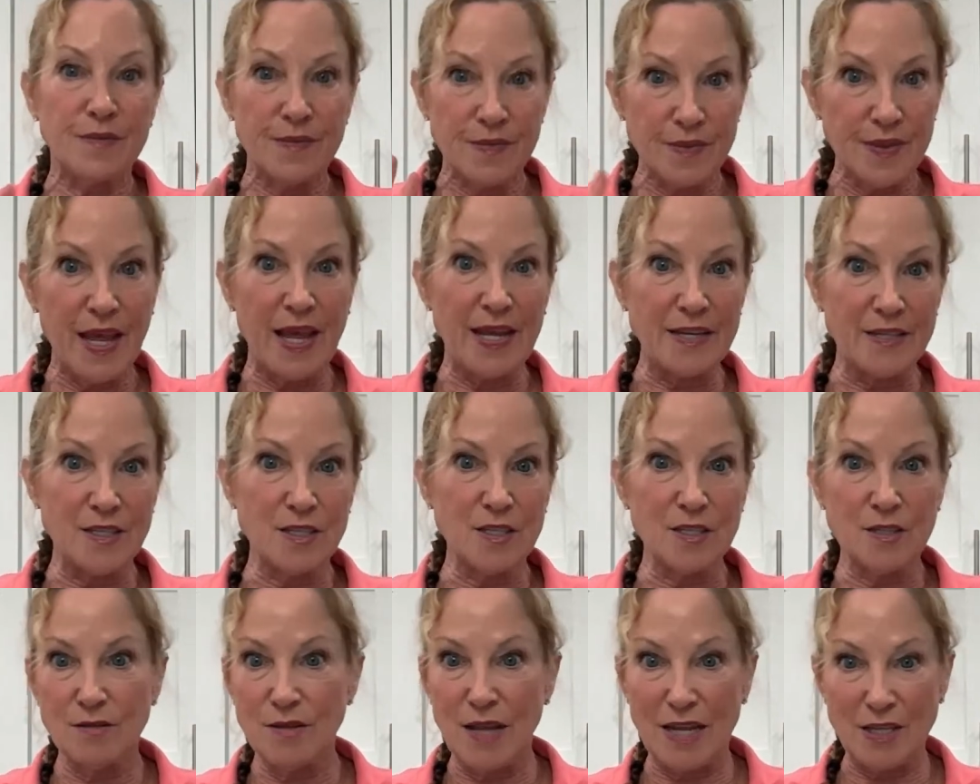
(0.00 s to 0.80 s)

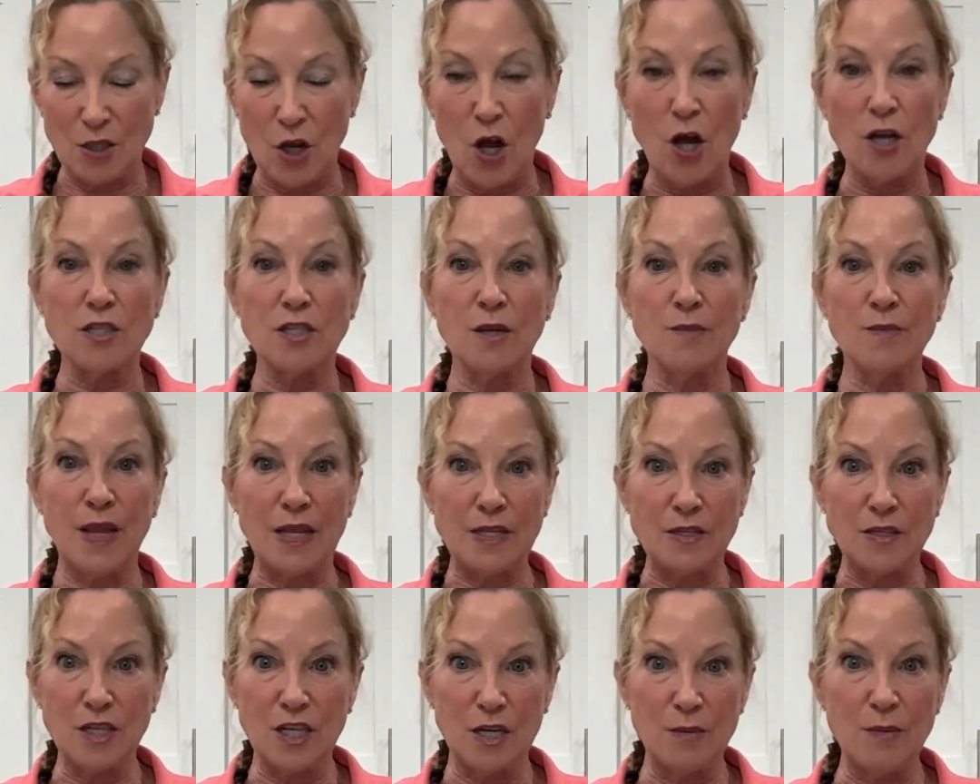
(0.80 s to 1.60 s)
That's awesome.
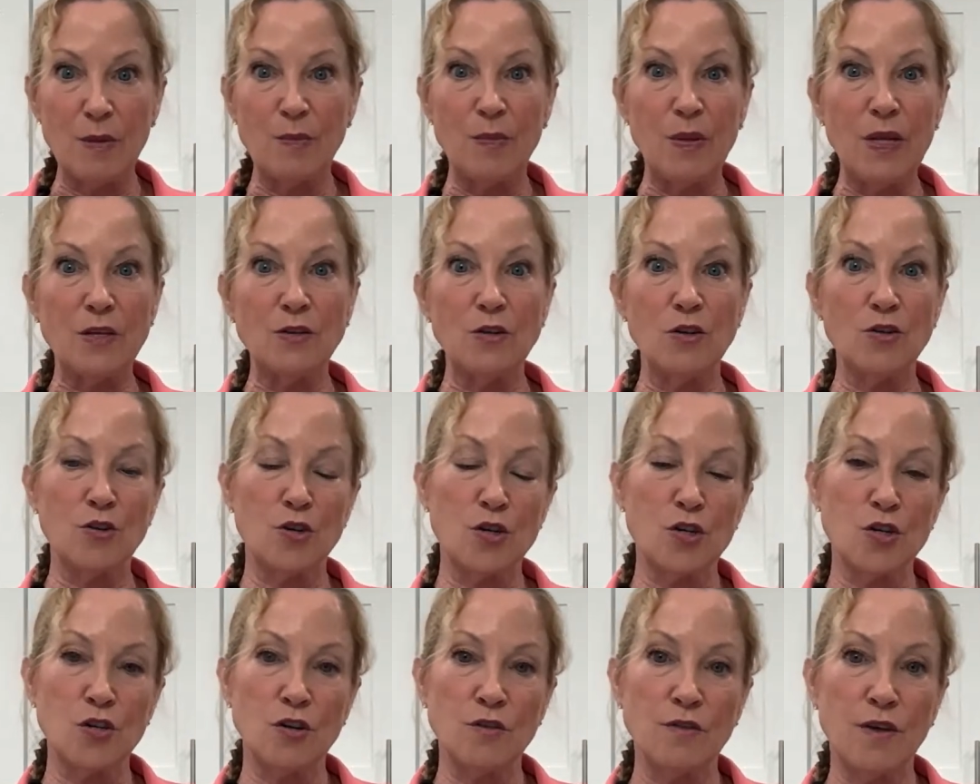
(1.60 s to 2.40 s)
That's going to be peak
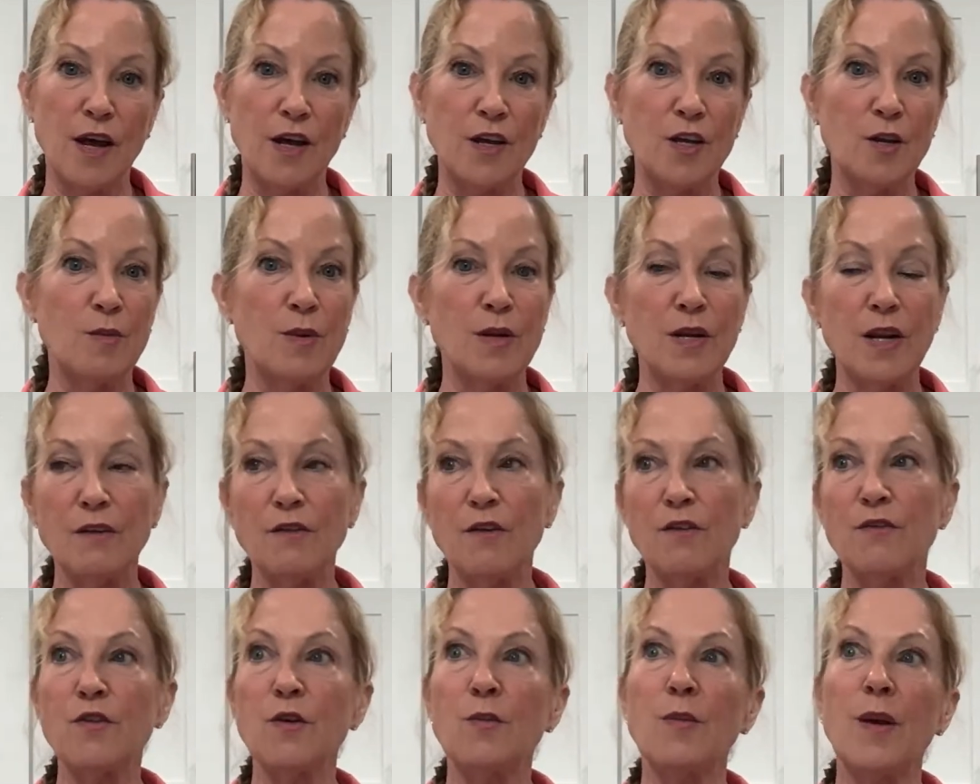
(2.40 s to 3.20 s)
nutritional value, but
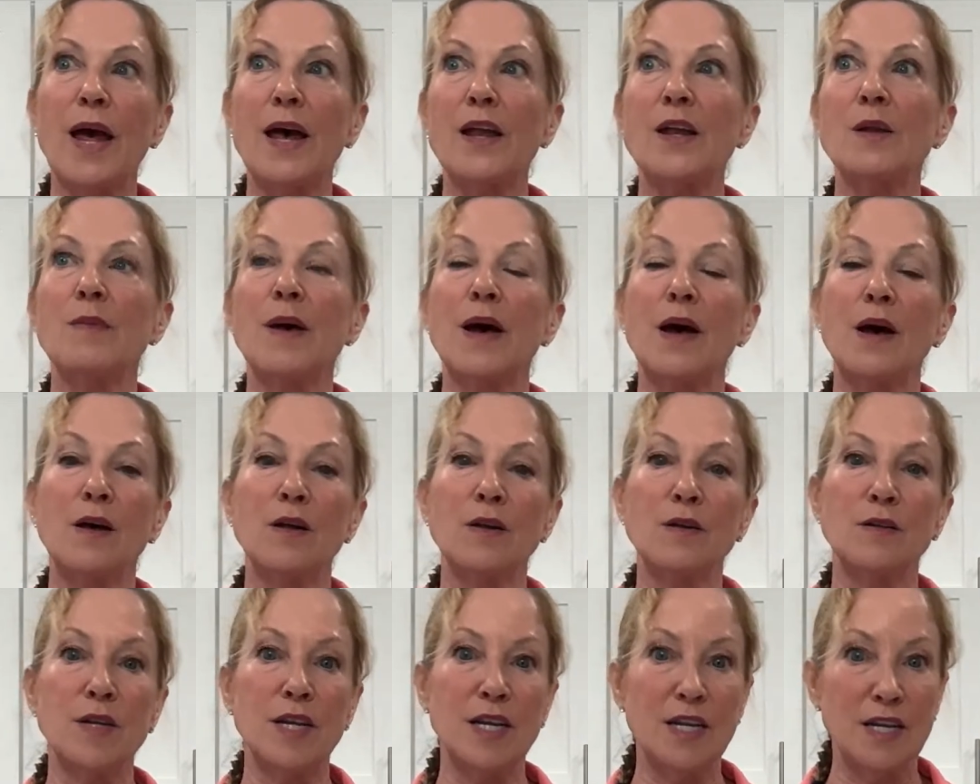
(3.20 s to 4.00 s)
never feel bad
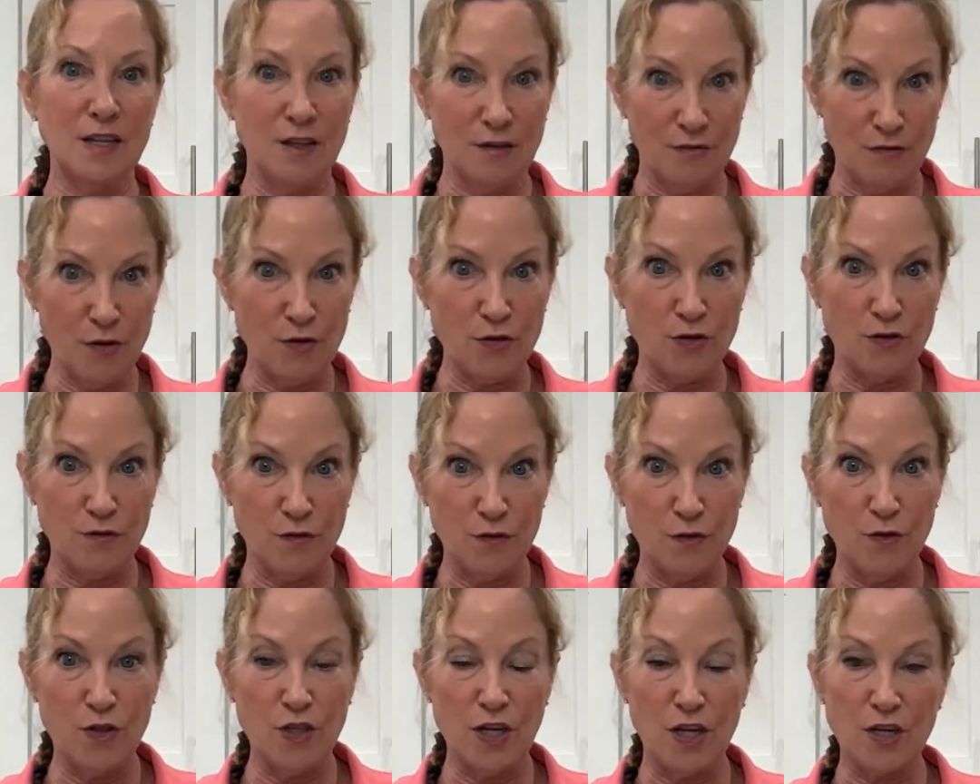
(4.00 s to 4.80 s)
about hitting the frozen
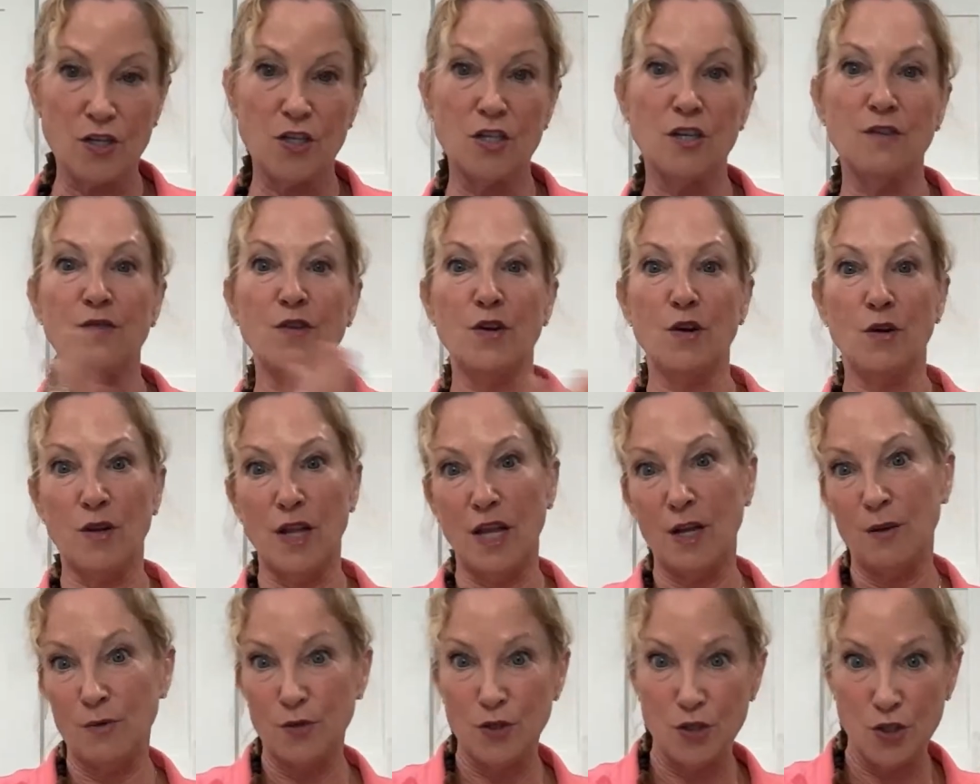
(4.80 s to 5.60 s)
food section if you don't
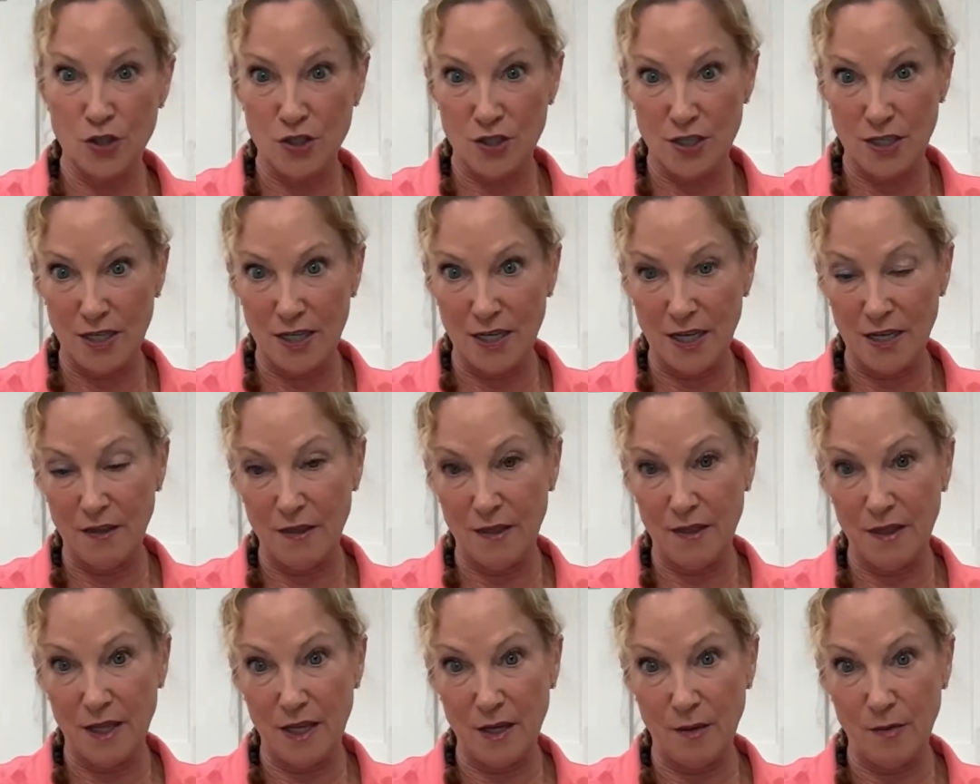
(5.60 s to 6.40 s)
like what you see
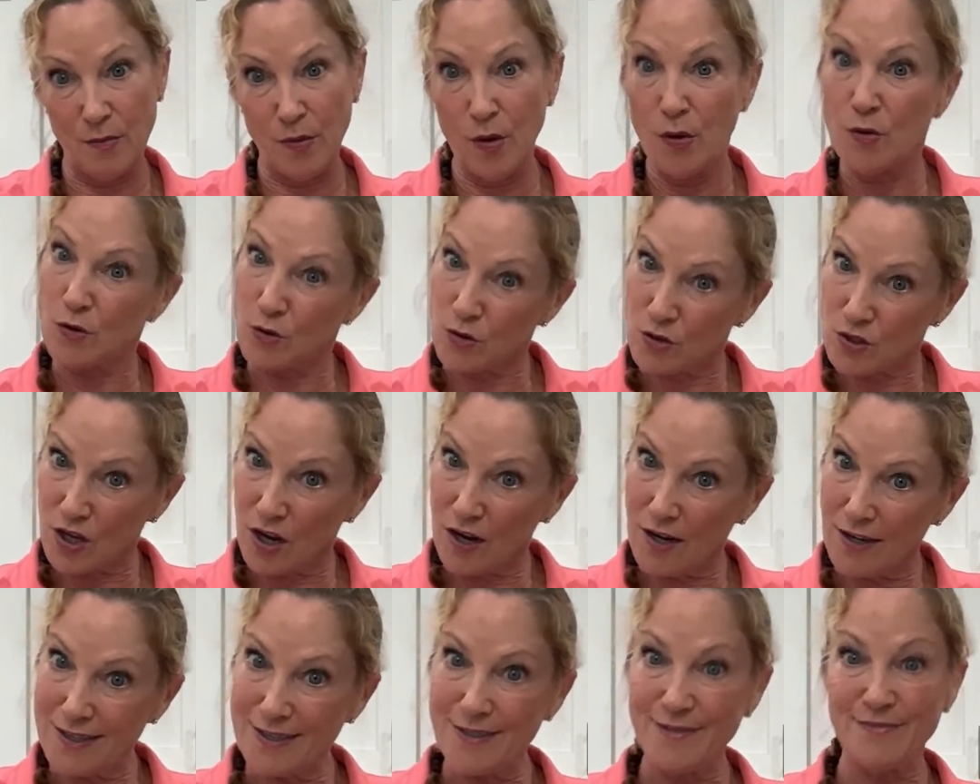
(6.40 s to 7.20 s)
in the produce
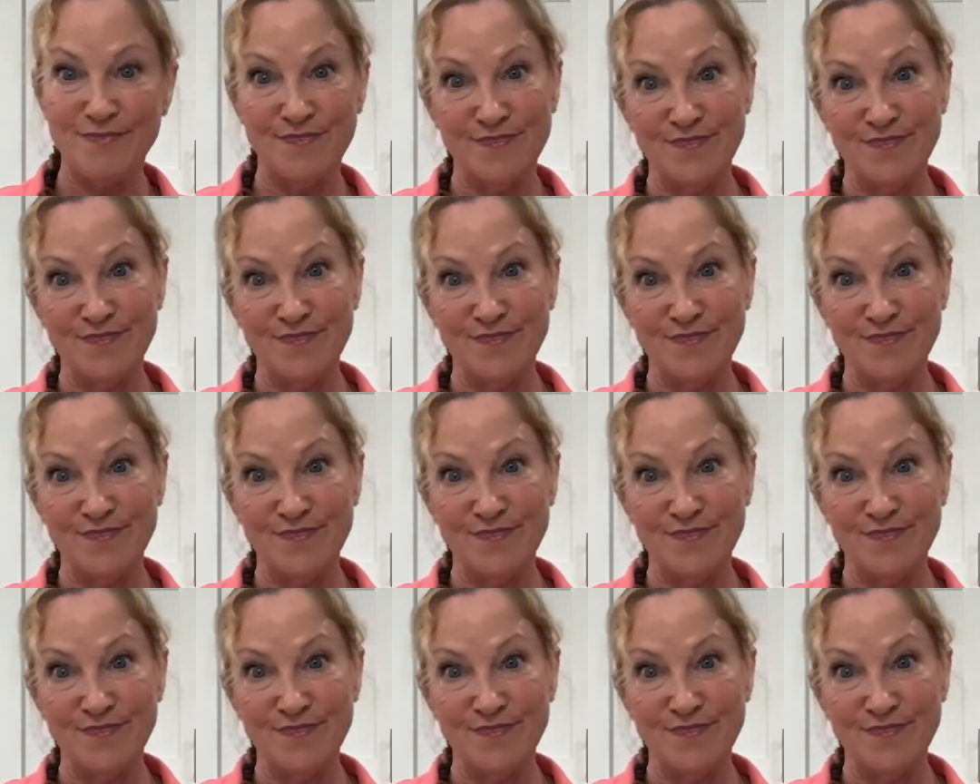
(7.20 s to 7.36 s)
aisle.